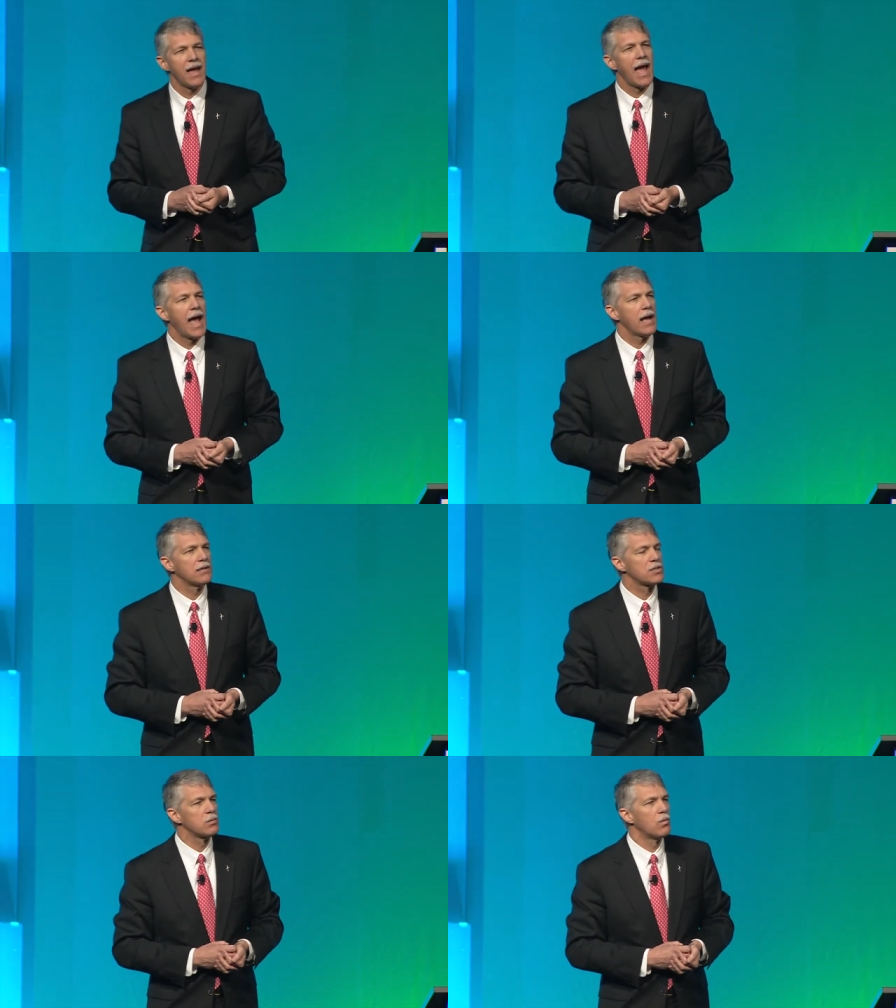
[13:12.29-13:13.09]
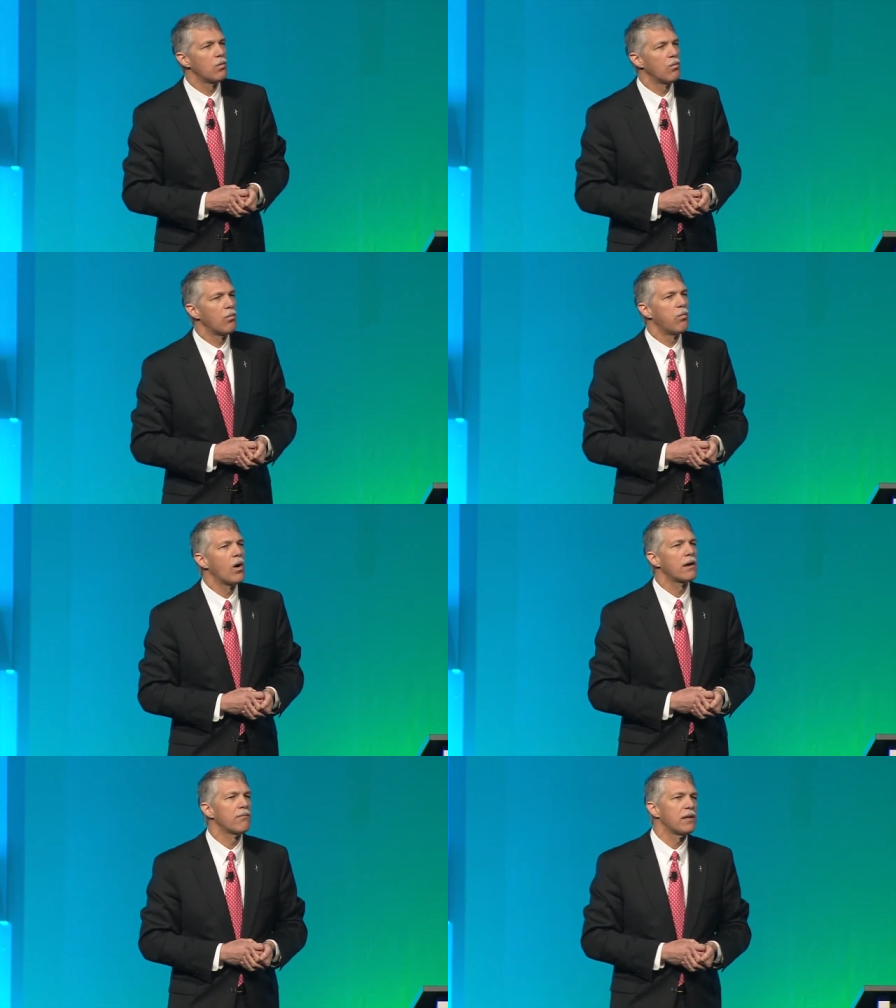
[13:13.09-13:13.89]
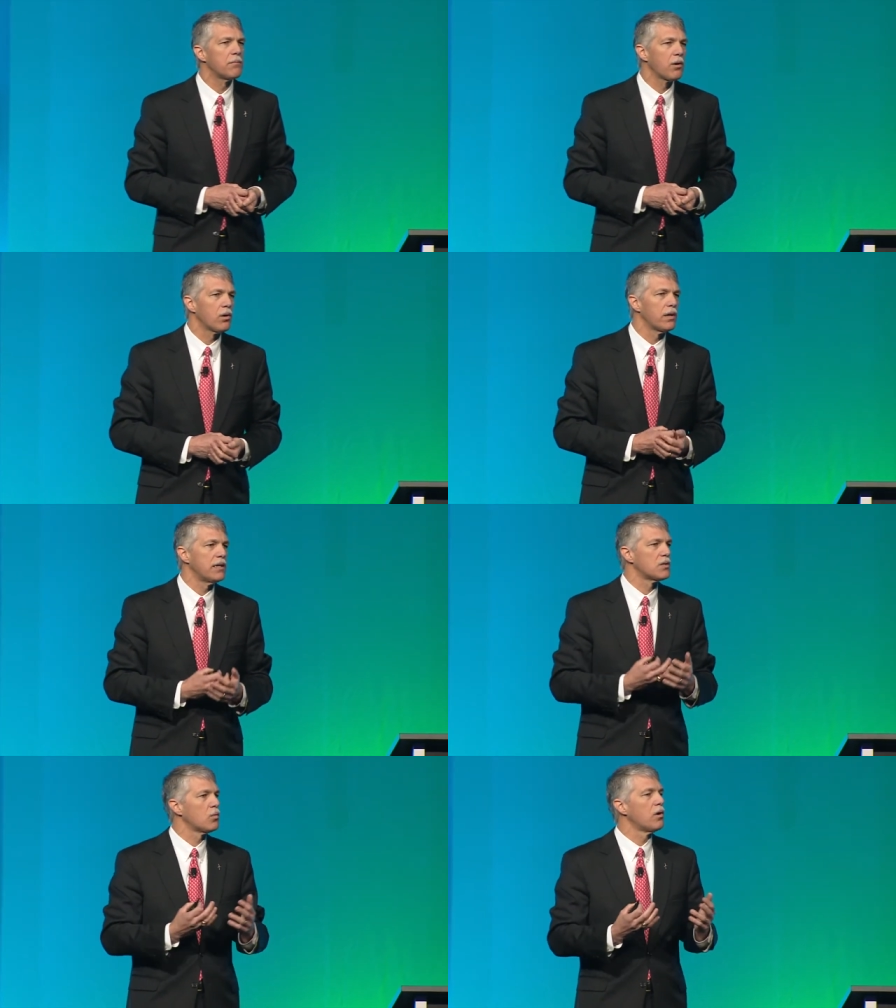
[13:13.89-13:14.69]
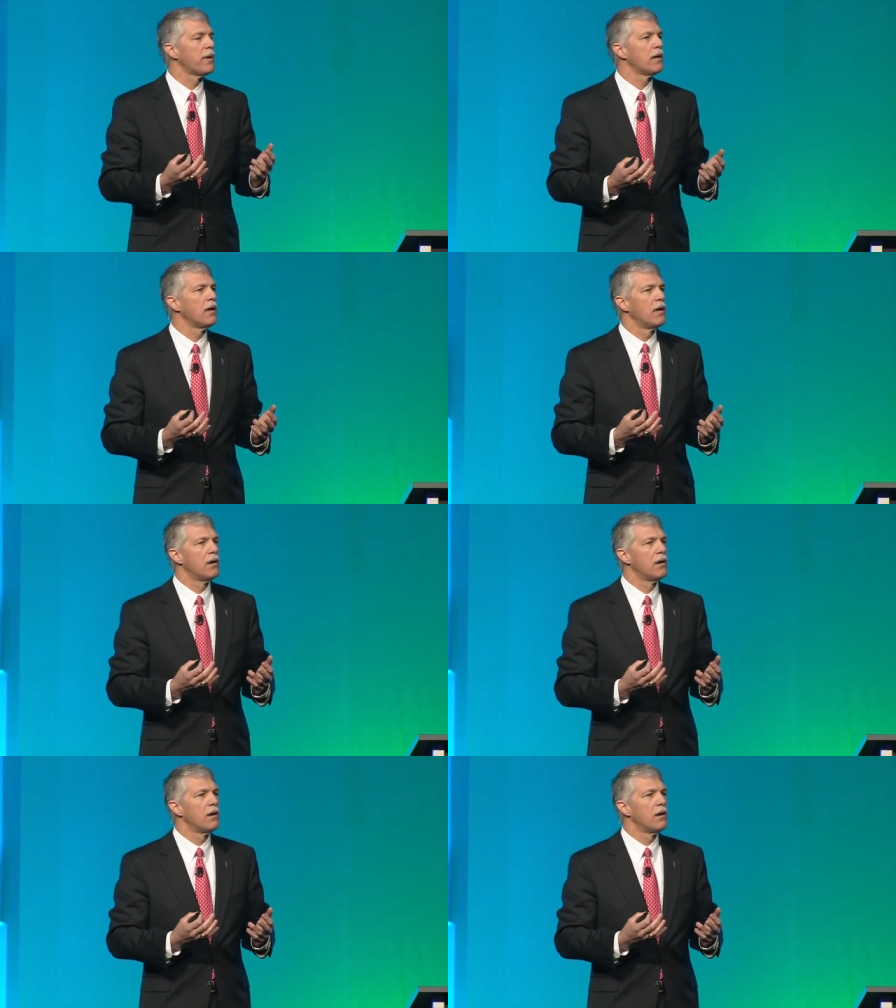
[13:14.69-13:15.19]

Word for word: as one of the employees, a woman,